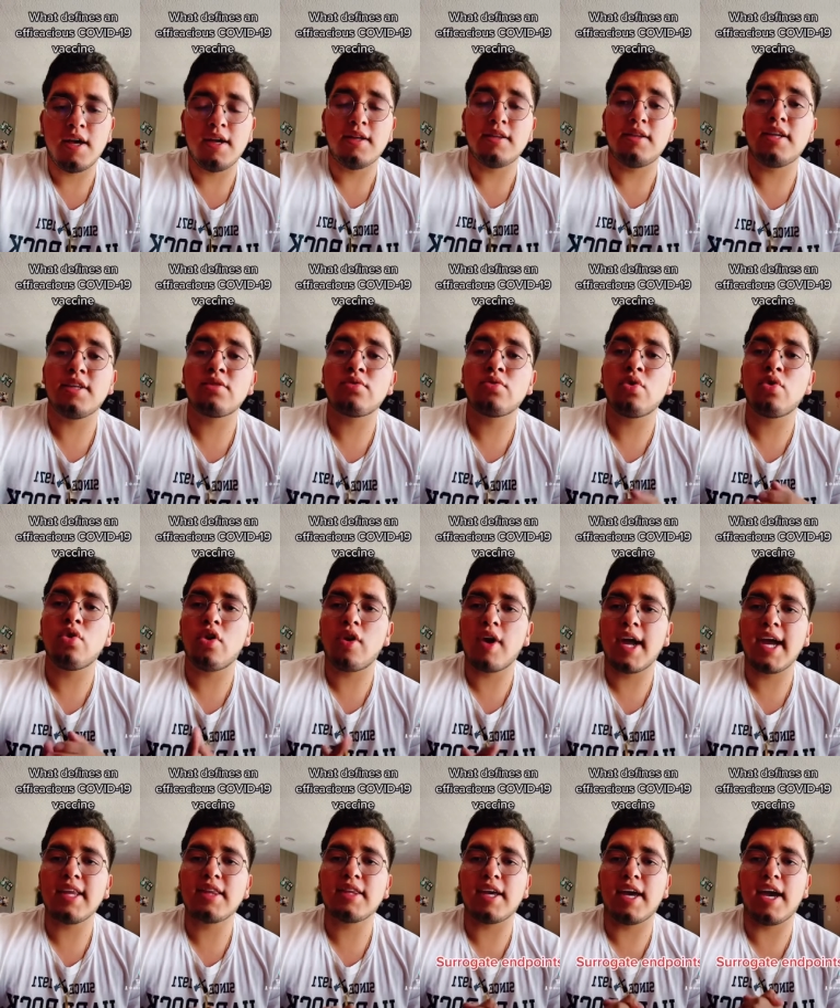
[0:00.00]
The
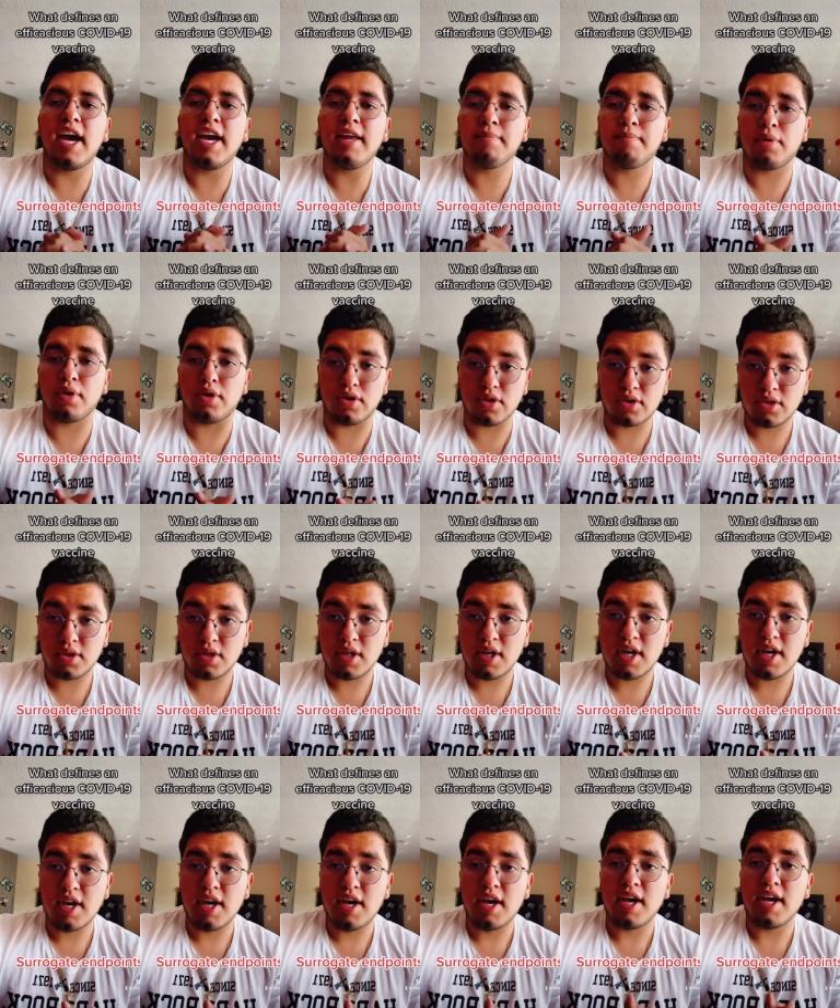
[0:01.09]
surrogate endpoints.
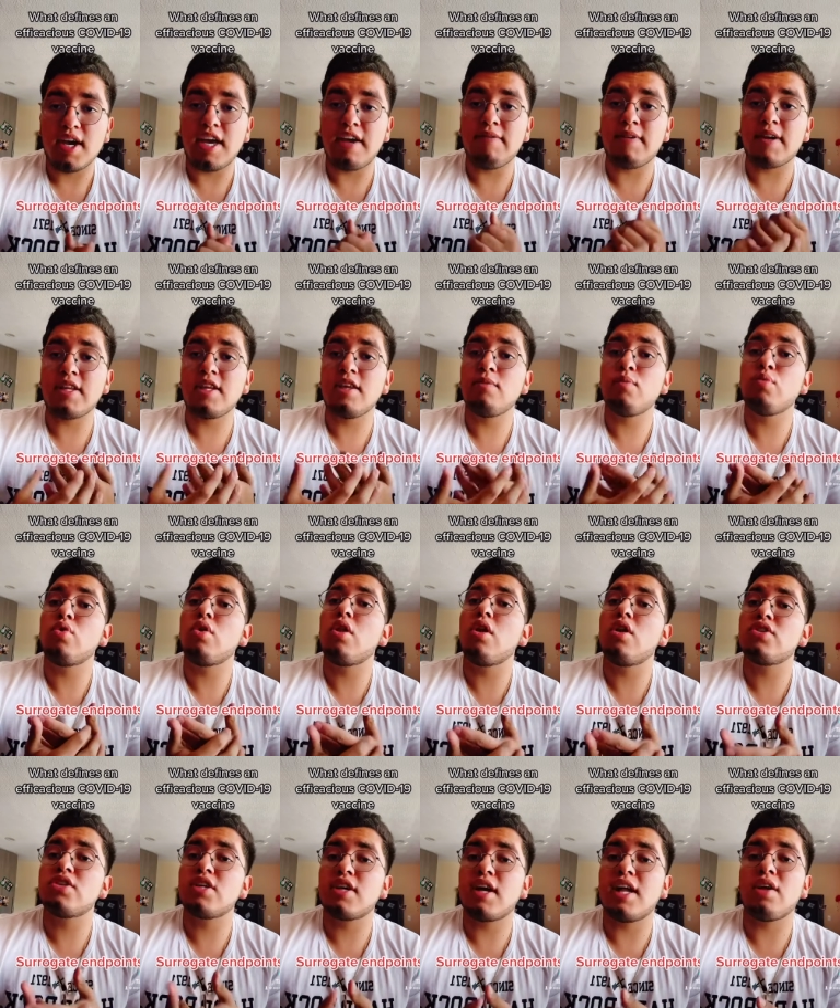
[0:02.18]
If an
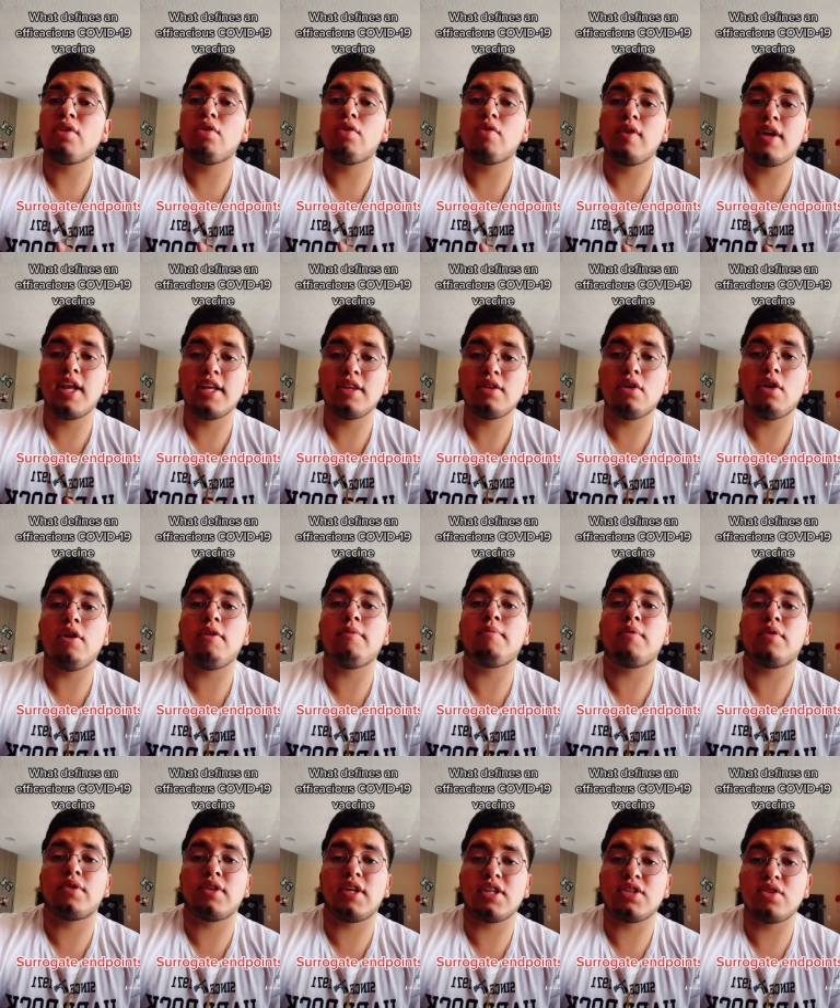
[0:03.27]
immunological correlate of
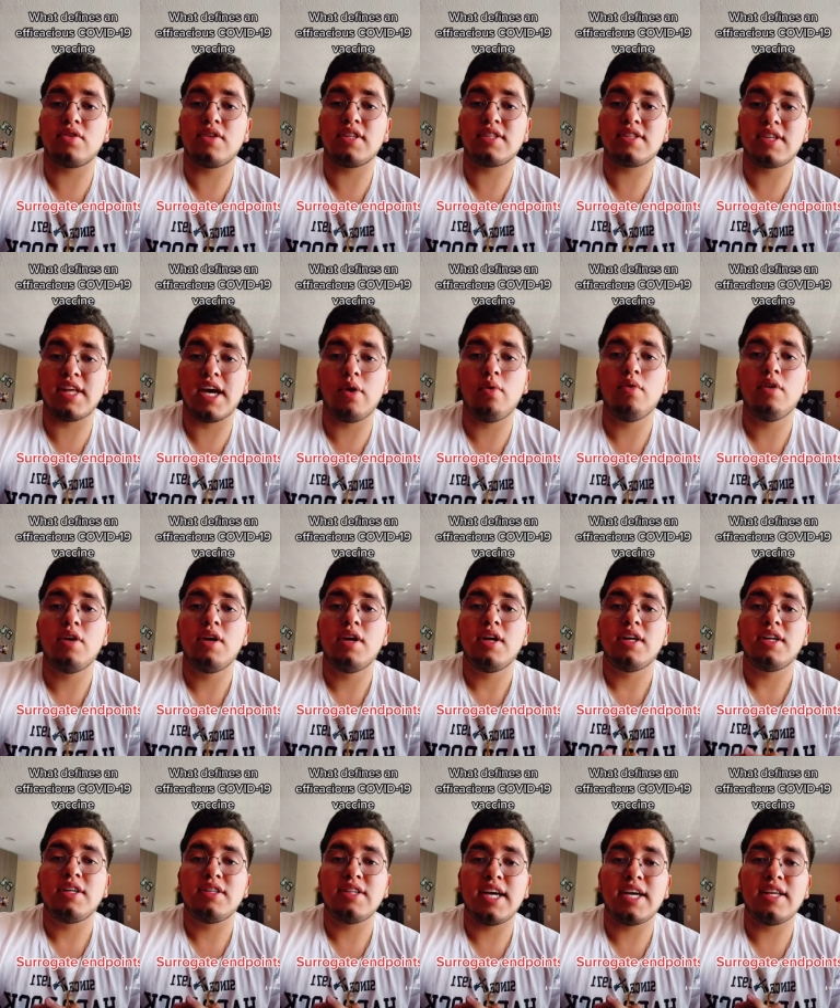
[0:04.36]
protection is known,
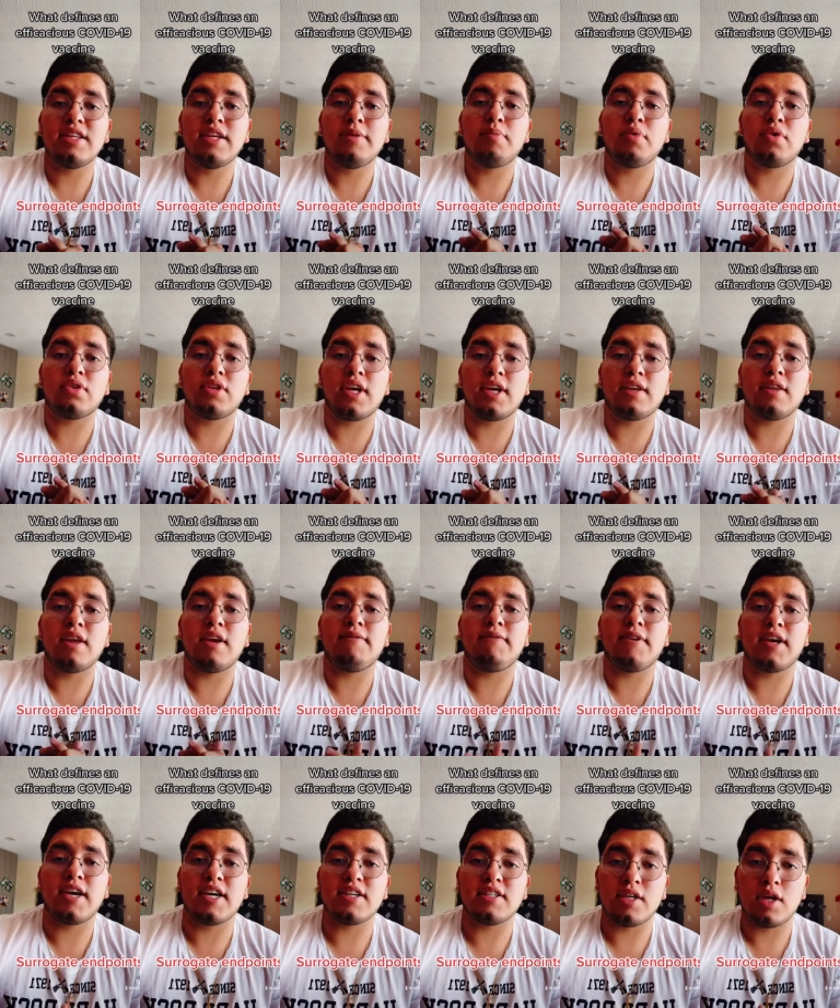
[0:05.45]
then the protect
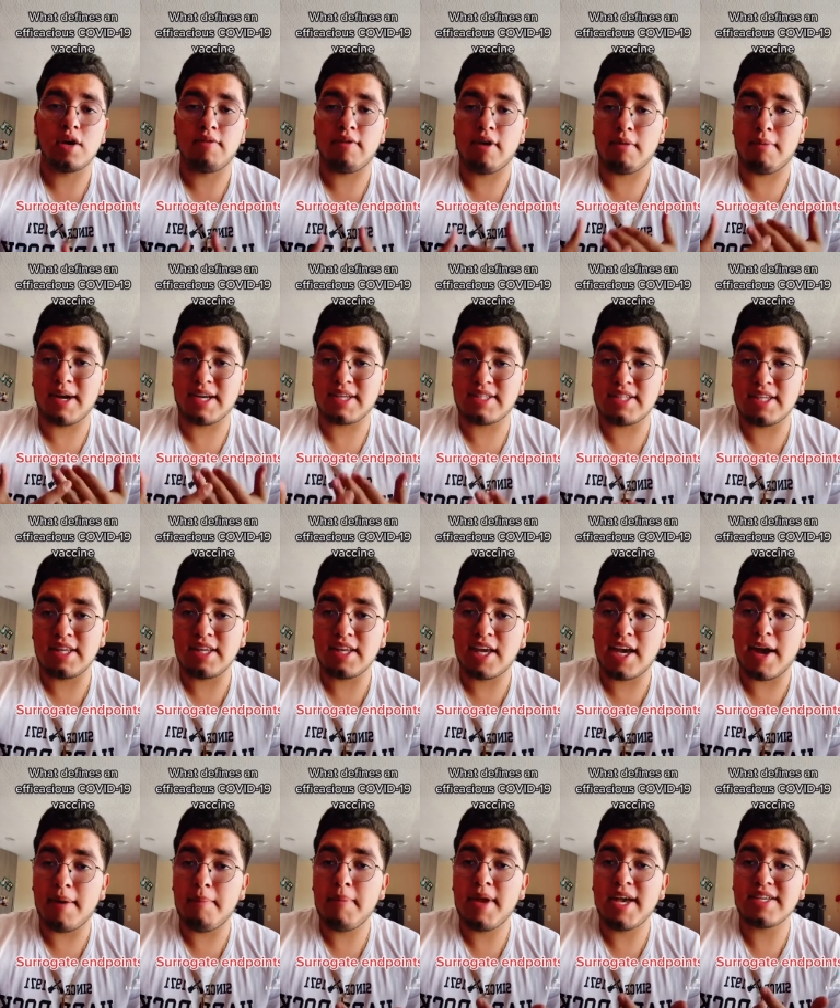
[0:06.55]
efficacy of a vaccine
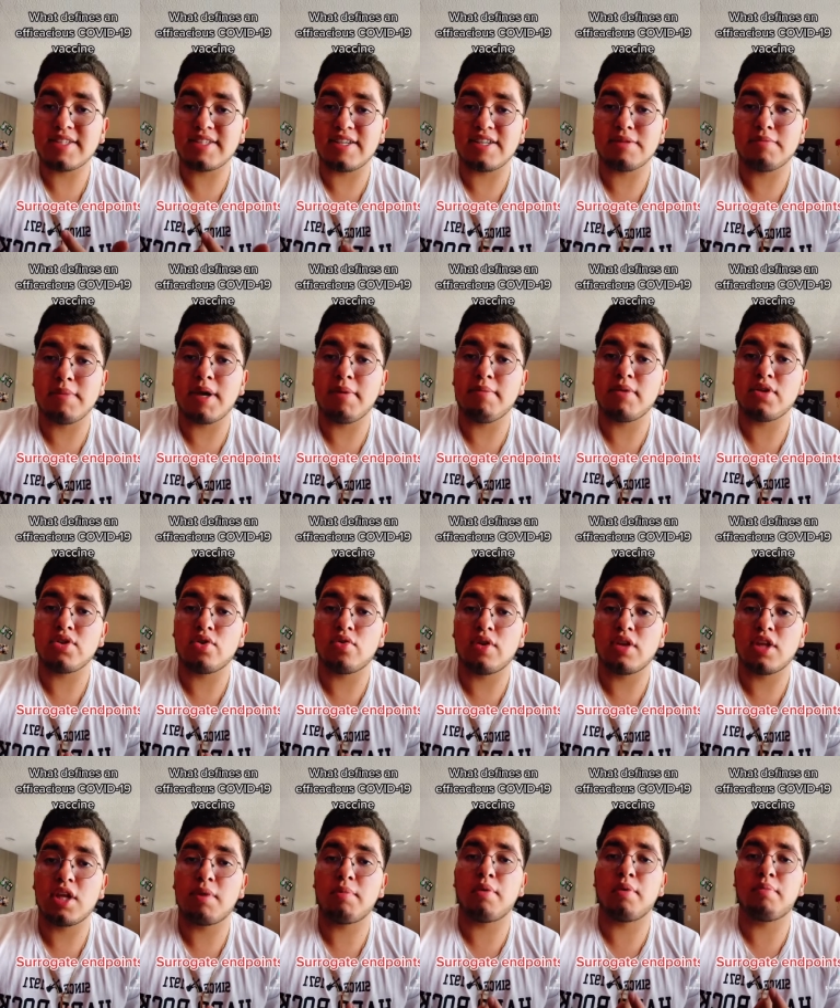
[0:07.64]
can be assessed by measuring
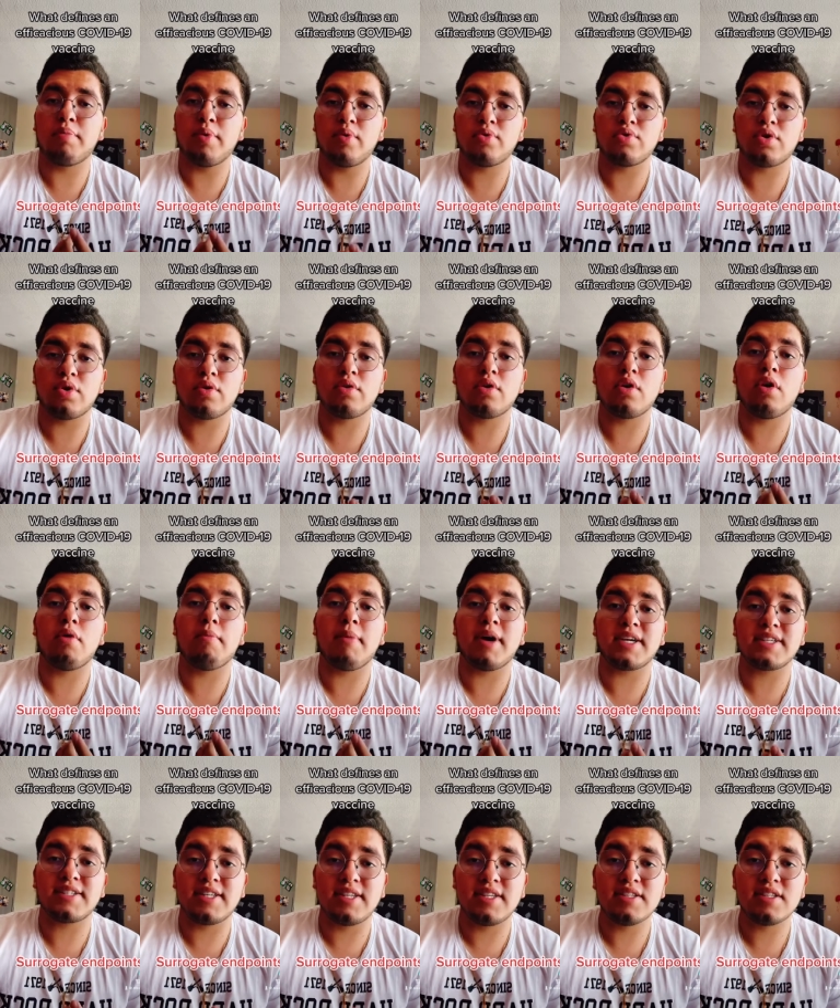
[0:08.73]
the proportion of
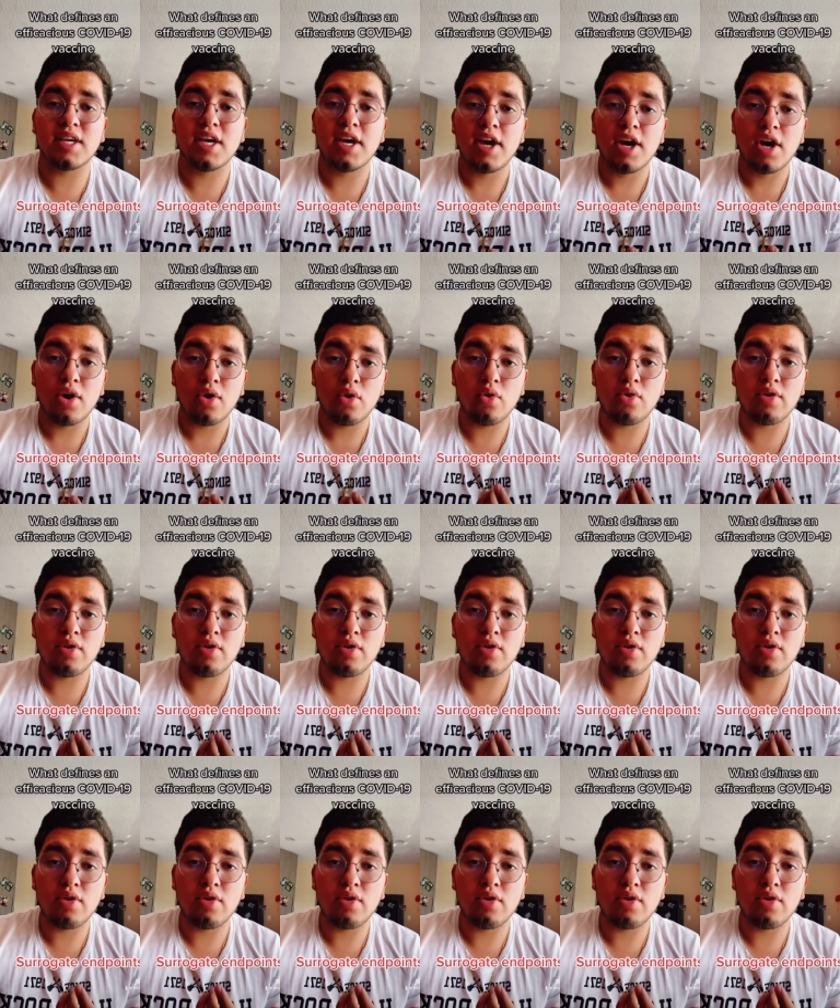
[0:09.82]
vaccines who